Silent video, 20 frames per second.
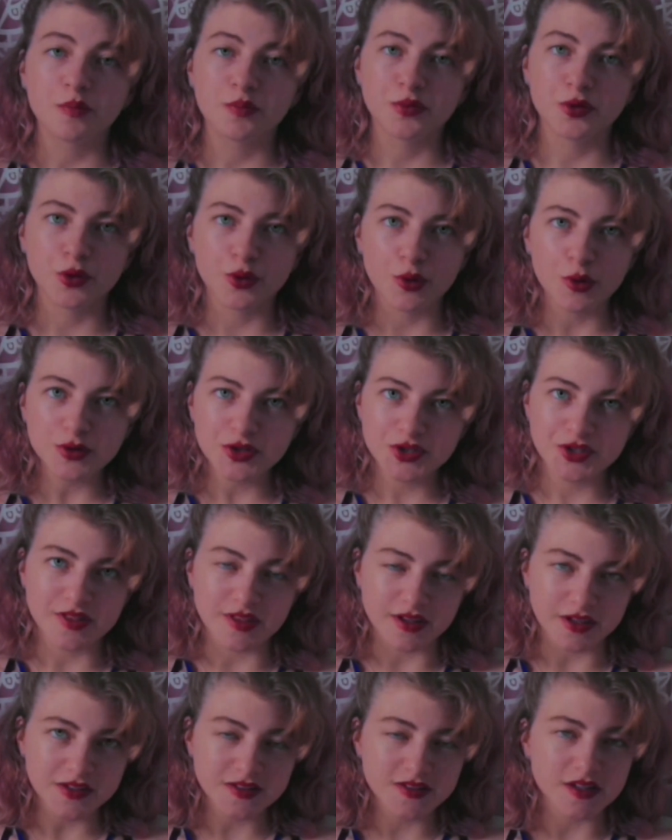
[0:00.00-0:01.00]

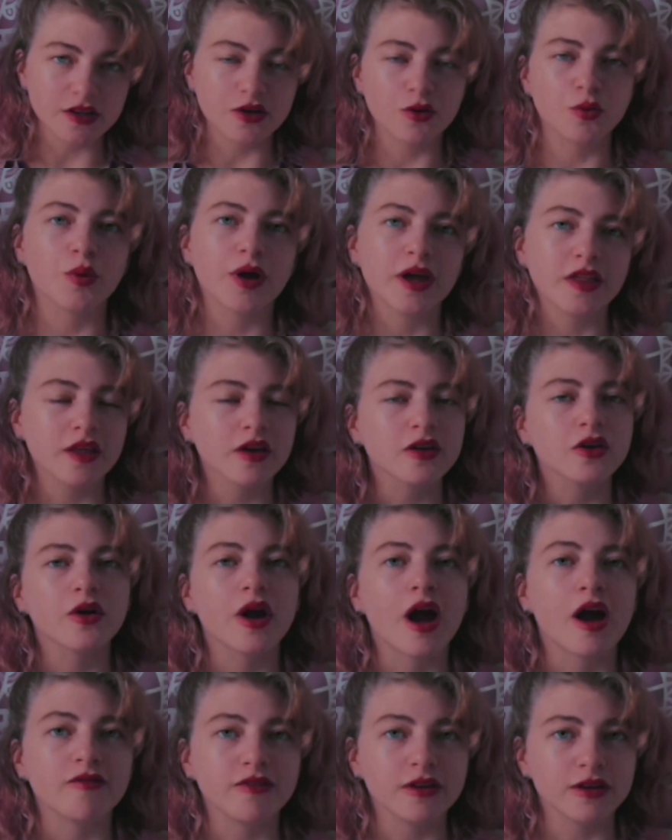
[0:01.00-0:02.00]
Approach this in a way that
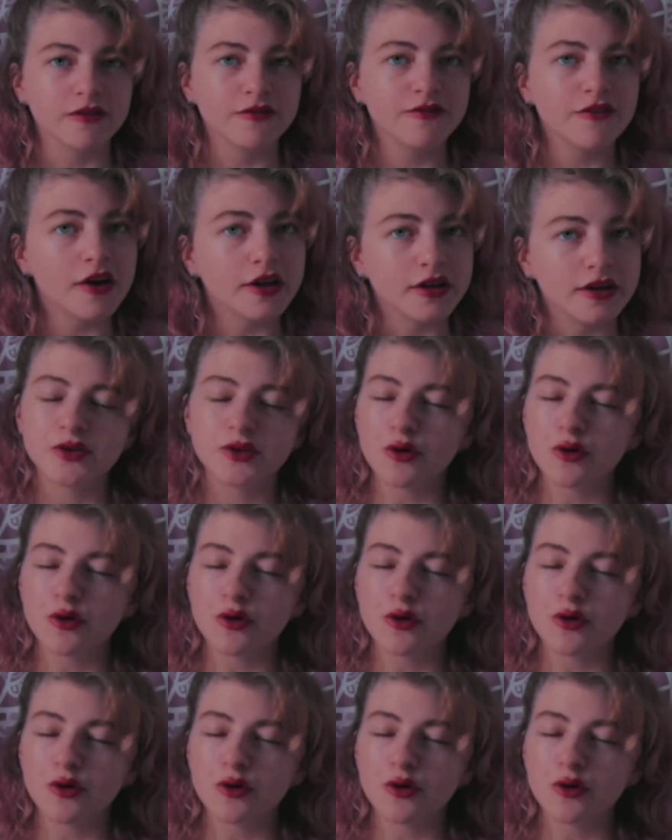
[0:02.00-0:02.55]
you're having fun.